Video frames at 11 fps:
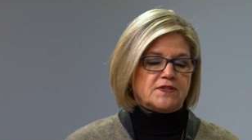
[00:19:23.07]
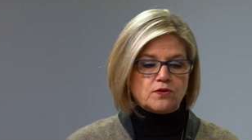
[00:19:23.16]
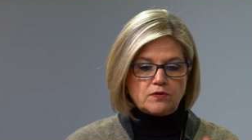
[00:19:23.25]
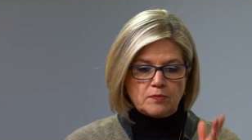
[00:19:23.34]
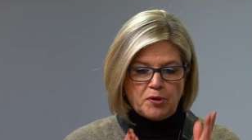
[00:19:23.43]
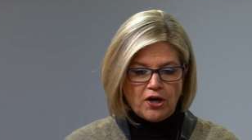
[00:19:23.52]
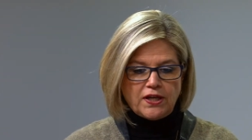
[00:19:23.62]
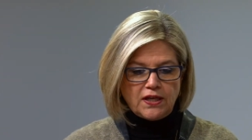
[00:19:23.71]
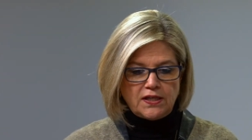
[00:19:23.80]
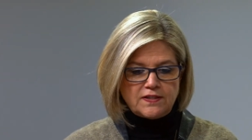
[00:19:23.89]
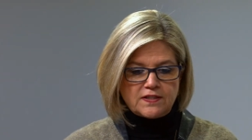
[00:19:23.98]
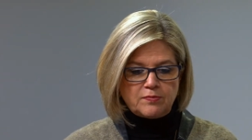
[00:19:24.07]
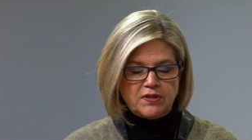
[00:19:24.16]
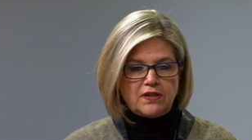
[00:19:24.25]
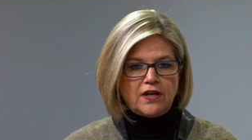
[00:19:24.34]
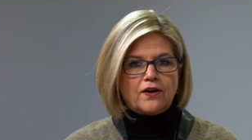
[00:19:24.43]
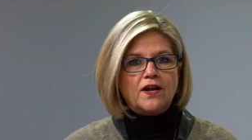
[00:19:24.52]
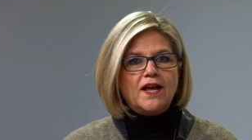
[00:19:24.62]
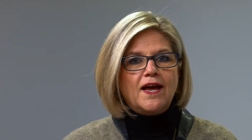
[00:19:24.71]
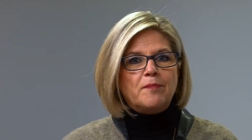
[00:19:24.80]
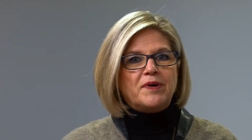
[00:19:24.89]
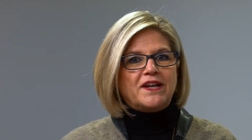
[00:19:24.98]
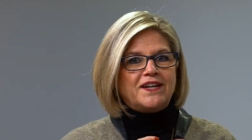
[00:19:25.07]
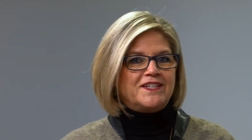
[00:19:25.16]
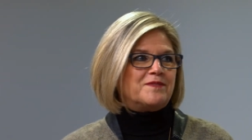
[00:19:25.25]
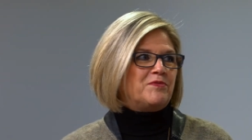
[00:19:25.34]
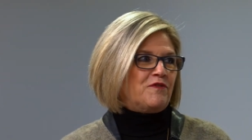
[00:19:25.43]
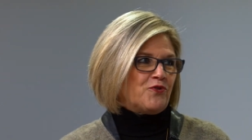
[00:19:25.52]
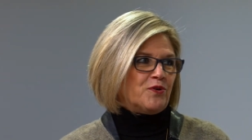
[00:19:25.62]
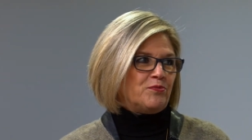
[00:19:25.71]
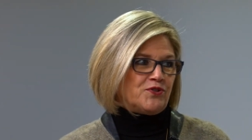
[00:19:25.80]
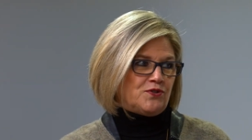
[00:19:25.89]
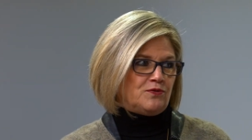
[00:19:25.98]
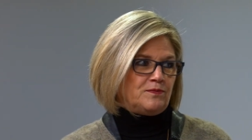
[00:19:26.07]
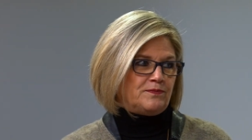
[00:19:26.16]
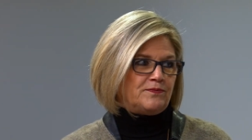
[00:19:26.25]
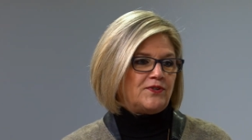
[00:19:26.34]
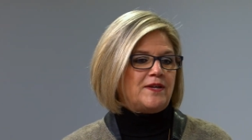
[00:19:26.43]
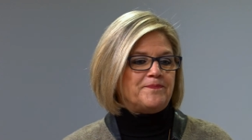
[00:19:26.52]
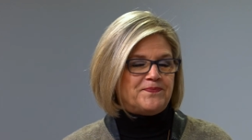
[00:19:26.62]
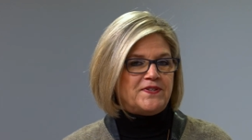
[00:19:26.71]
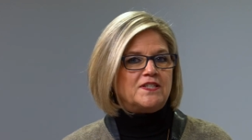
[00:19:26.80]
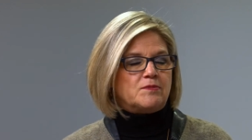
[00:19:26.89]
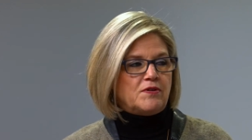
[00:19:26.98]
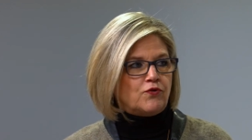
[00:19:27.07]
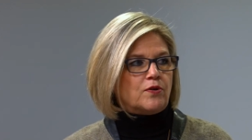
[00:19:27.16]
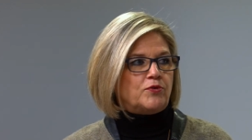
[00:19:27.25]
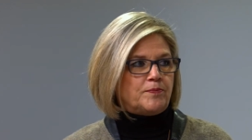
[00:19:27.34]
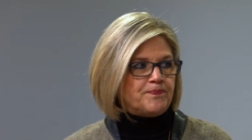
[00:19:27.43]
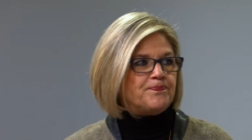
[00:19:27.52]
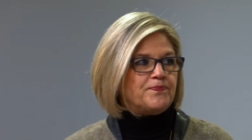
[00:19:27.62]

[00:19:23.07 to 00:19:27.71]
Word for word: So the parking needs to be there, but it needs to be affordable too, yeah. right? It needs to be affordable incredible.